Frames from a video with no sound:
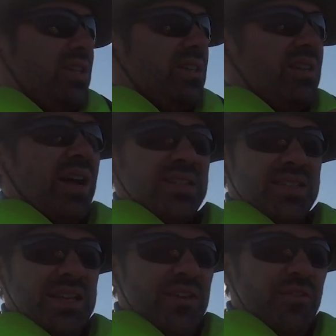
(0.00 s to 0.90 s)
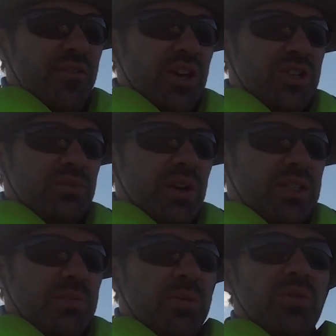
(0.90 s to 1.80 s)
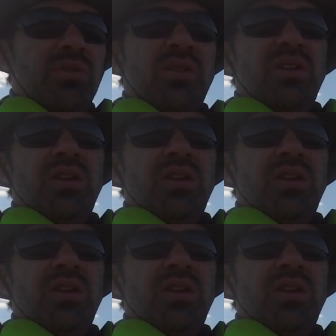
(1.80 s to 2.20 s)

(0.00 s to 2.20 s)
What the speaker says: and not seeing fish in my typical